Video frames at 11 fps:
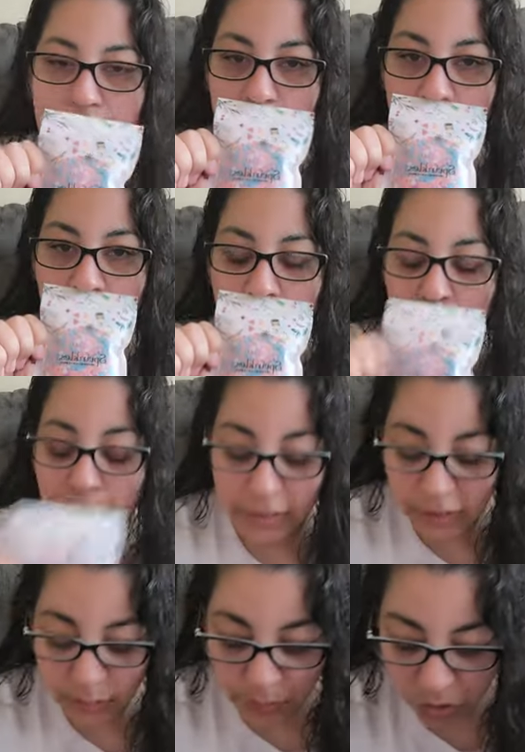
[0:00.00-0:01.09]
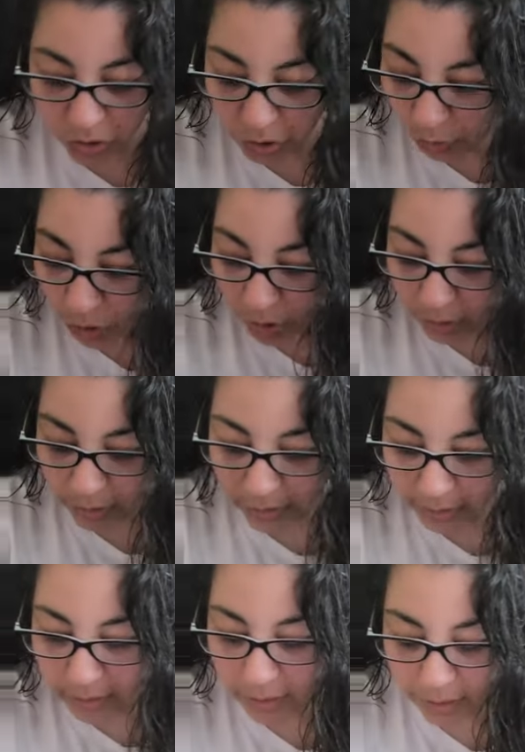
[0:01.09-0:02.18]
It's, it smells so good.
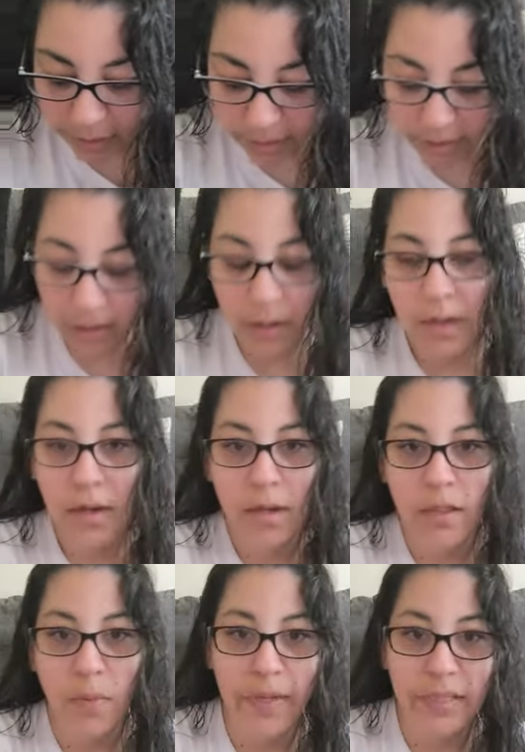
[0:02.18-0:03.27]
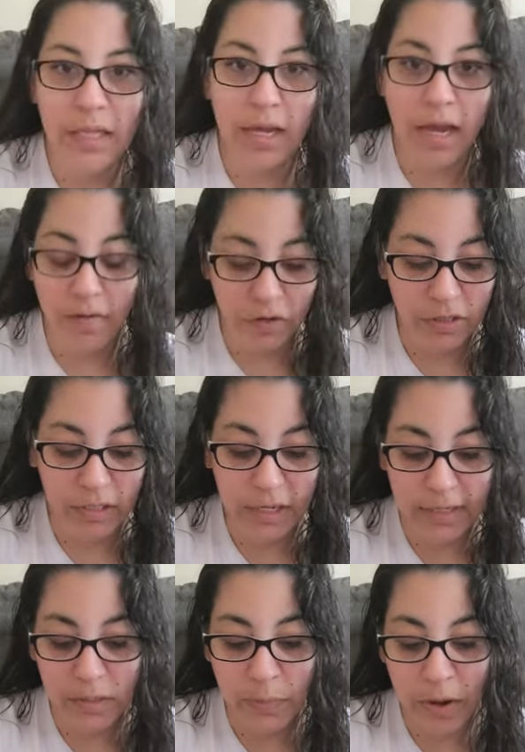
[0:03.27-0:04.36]
It's like the best thing ever to get
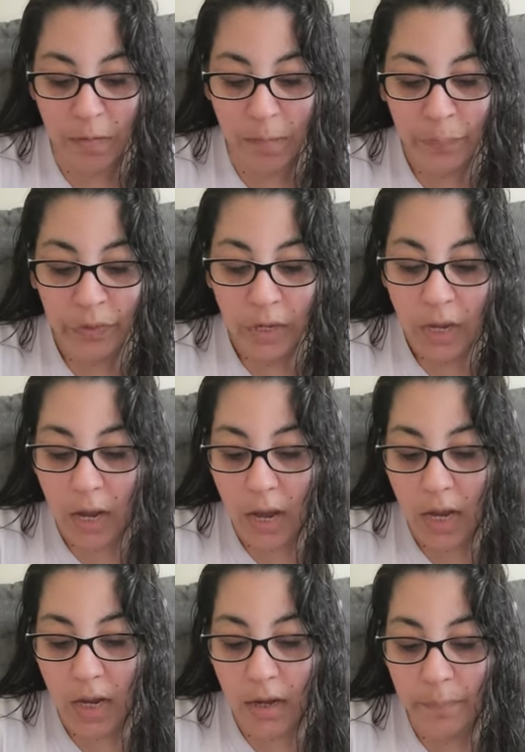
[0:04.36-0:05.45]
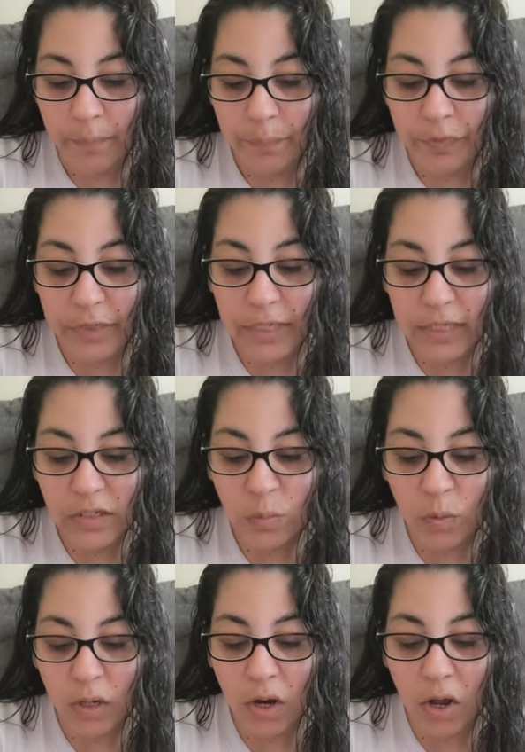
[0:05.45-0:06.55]
a smell. Um, this
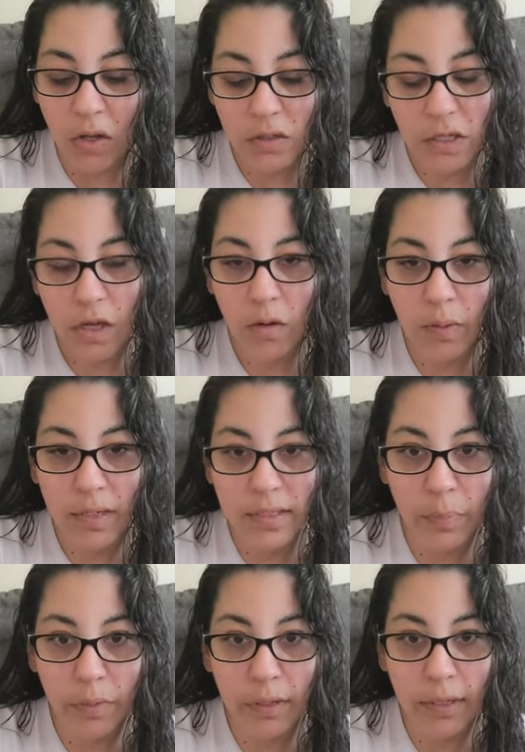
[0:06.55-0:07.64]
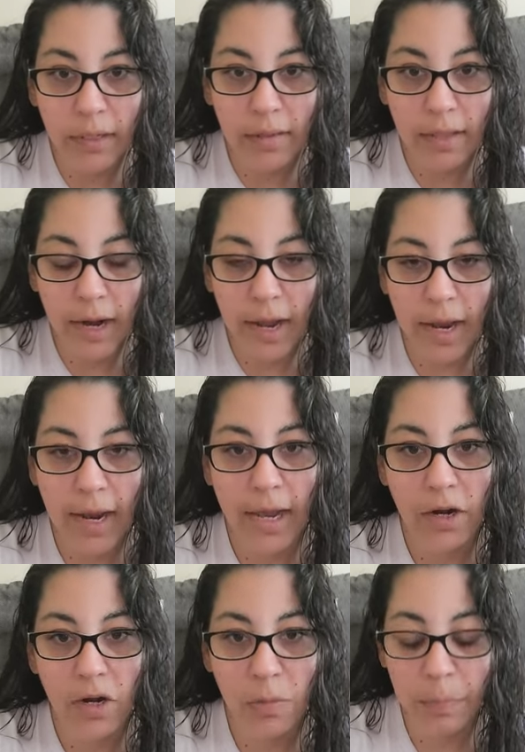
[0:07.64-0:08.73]
one also is the blend that I
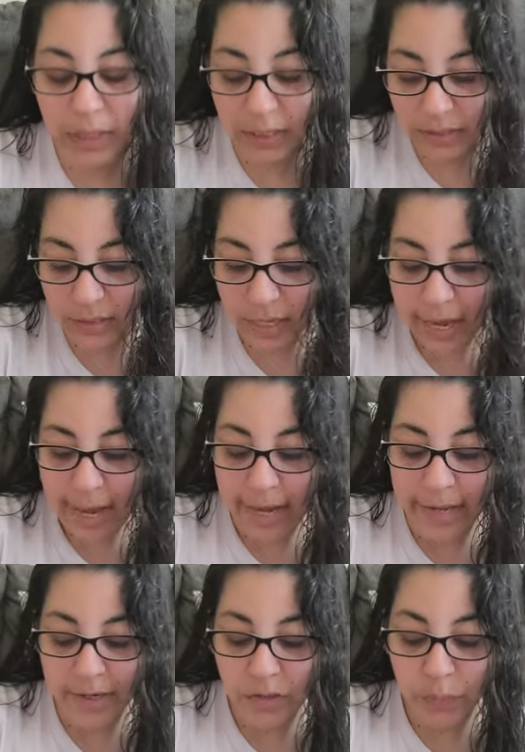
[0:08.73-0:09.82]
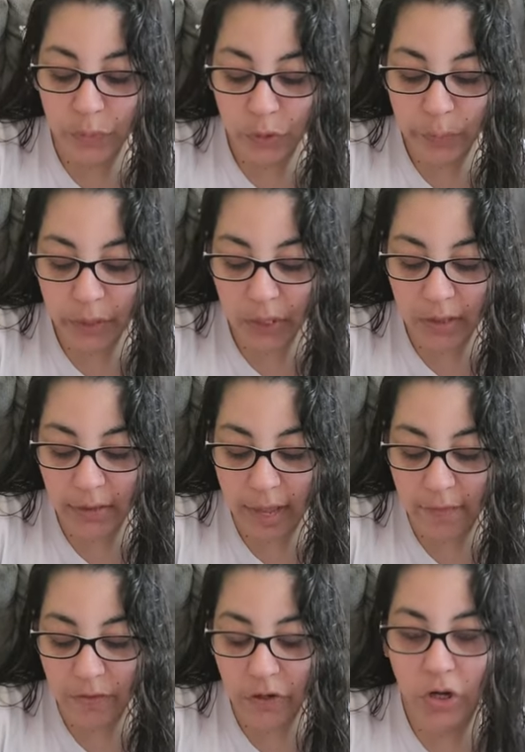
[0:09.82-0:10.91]
had her mix. It is blueberry
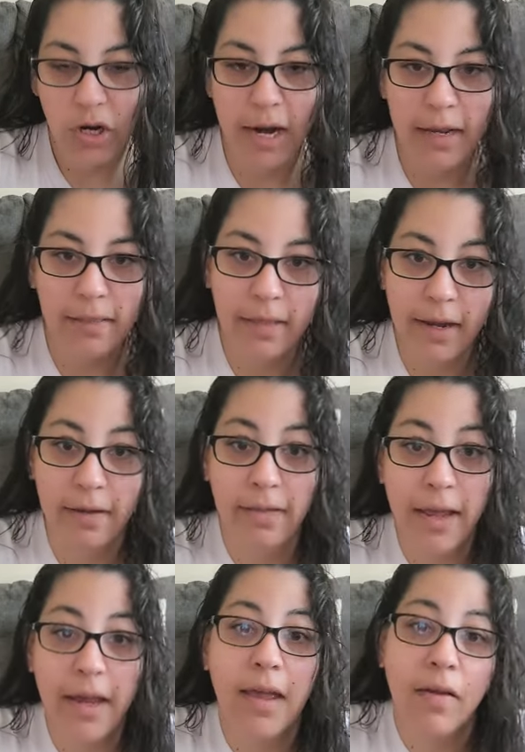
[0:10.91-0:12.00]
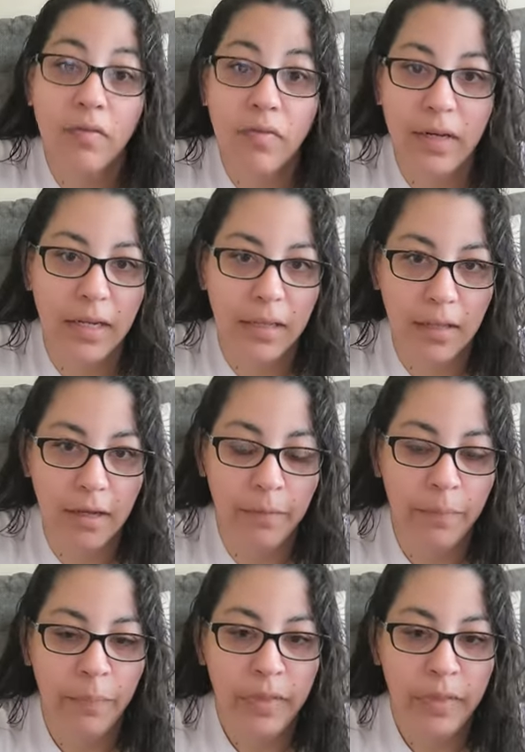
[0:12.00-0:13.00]
lavender and lilac vanilla.